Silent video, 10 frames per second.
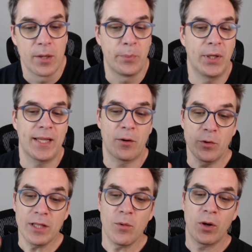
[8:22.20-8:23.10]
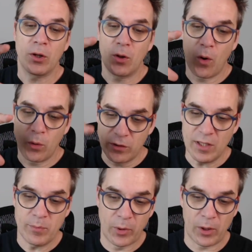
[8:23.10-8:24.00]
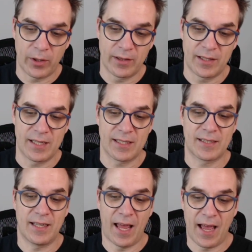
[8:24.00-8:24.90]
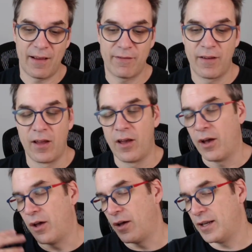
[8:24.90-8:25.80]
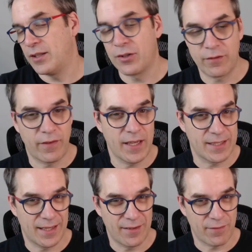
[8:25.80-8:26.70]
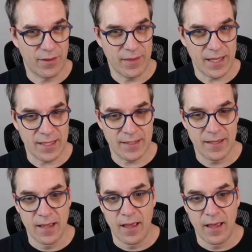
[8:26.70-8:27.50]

But I really want to go deeper in this and have an interface and different things.